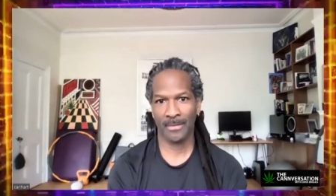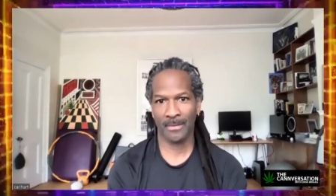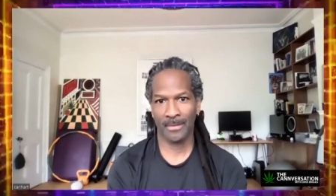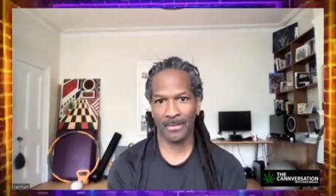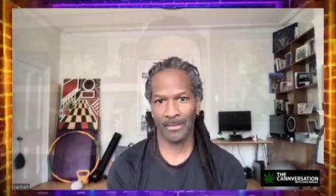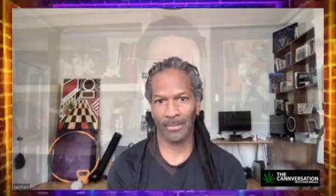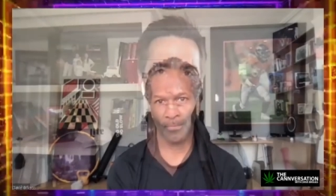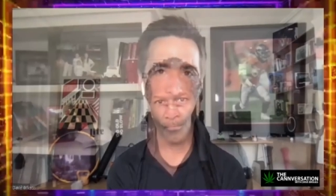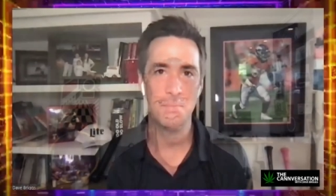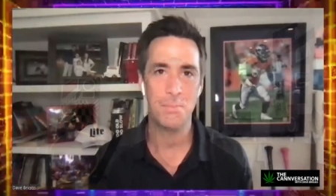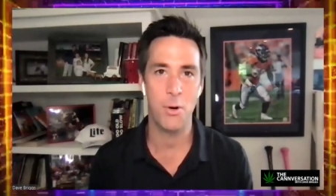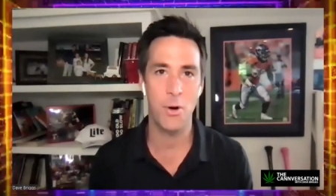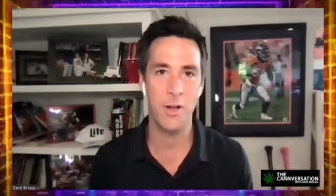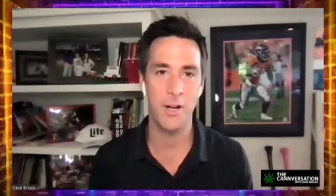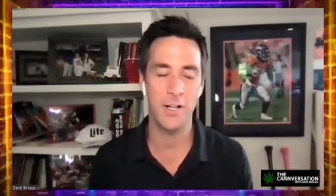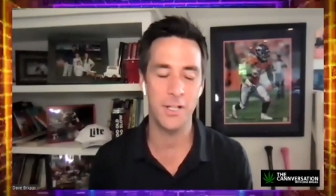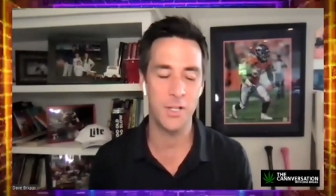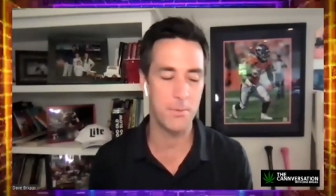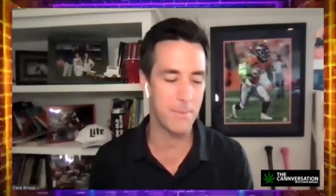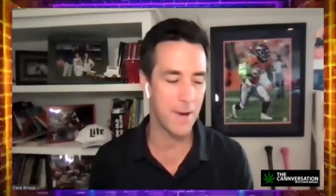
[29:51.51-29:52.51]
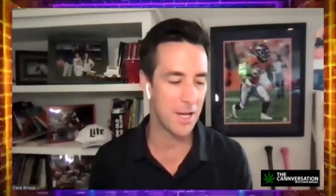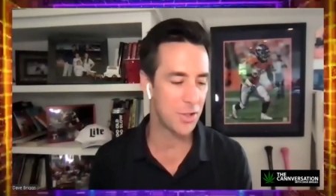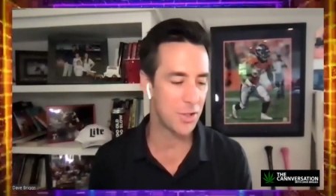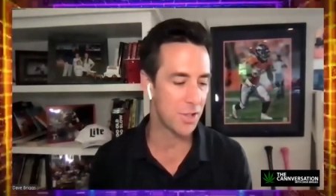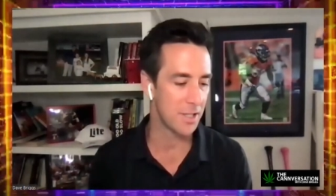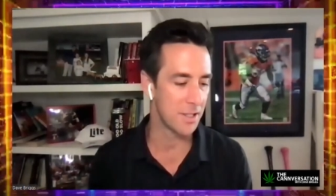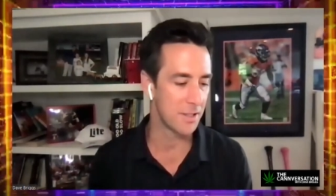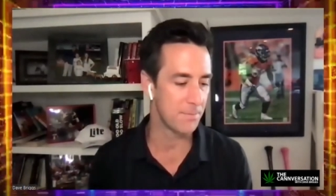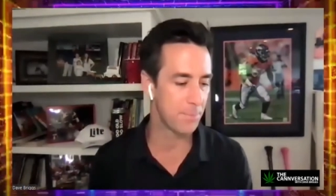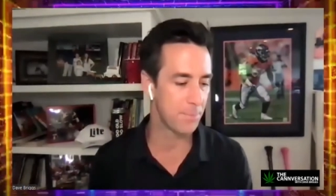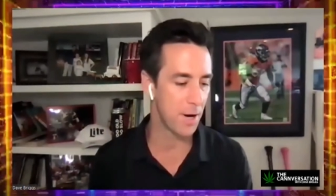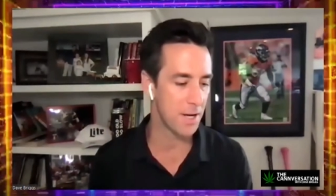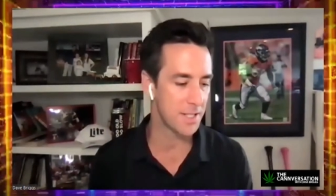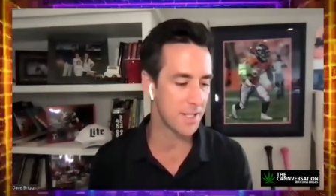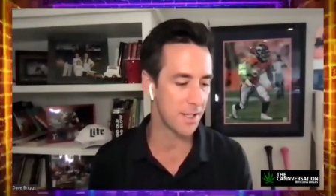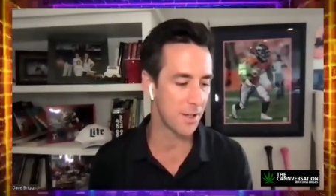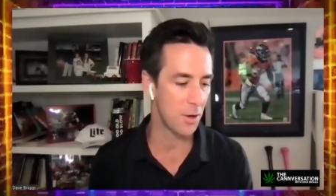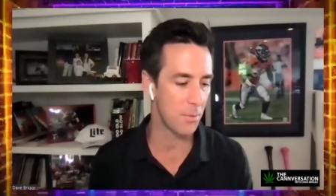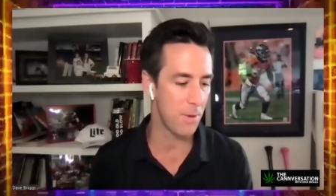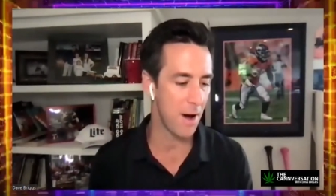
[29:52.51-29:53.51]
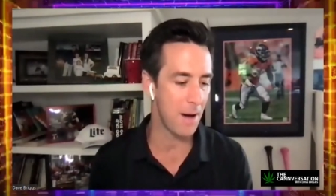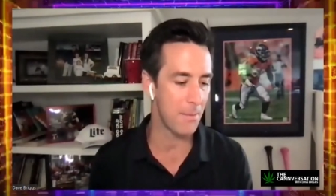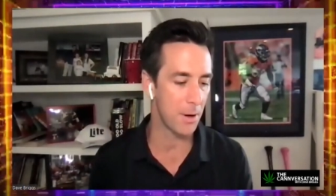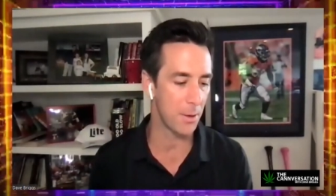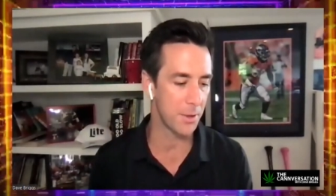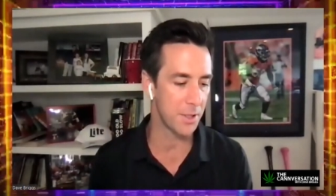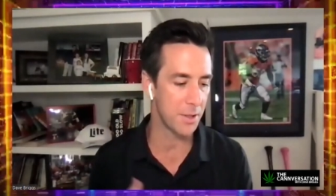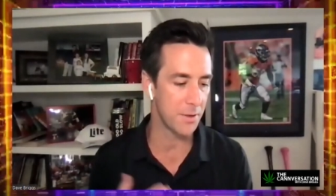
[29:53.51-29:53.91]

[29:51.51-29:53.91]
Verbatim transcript: Were you disappointed? You mentioned President Obama.